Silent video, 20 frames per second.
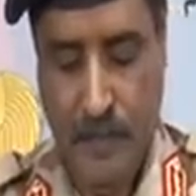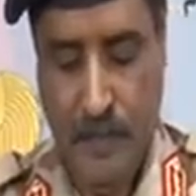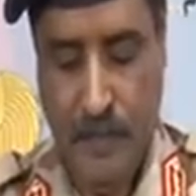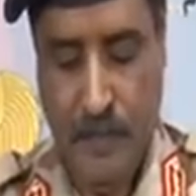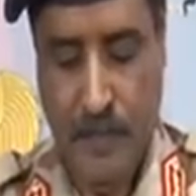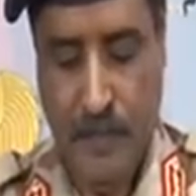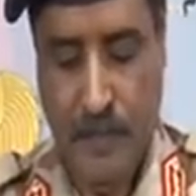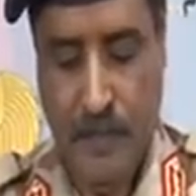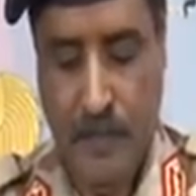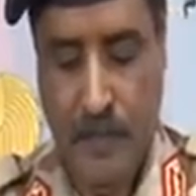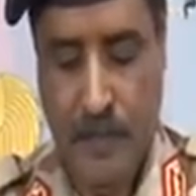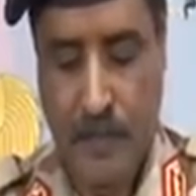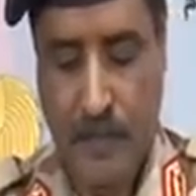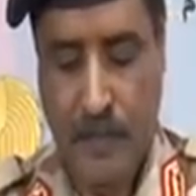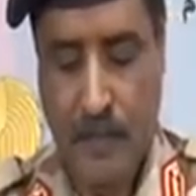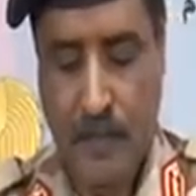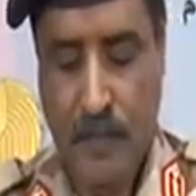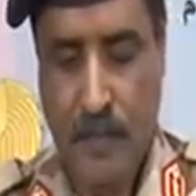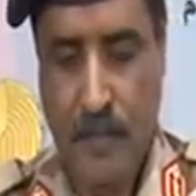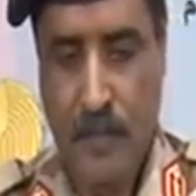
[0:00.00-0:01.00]

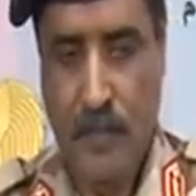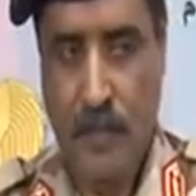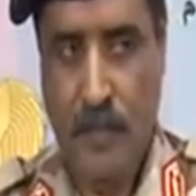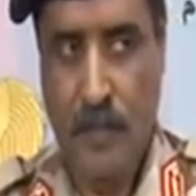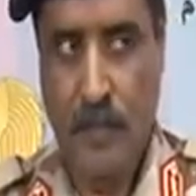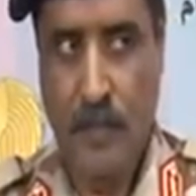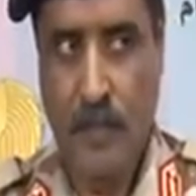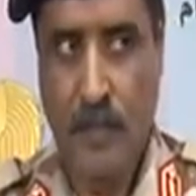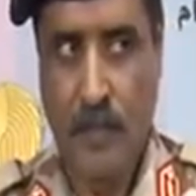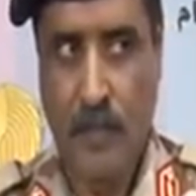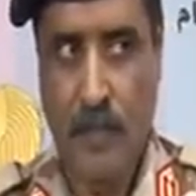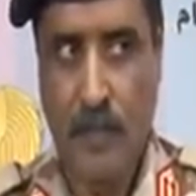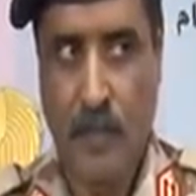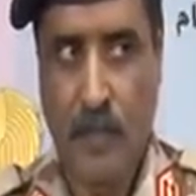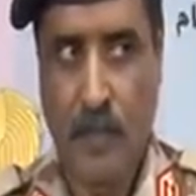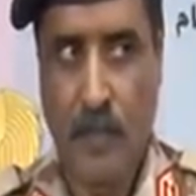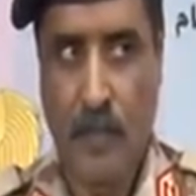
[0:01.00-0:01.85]
(no one is talking)